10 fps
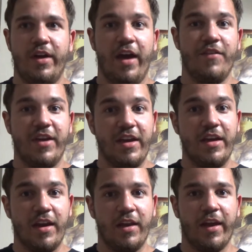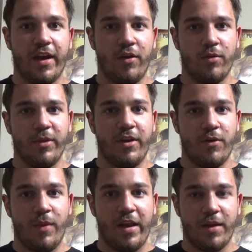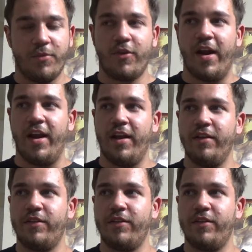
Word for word: heavy eating like I normally do while I'm training.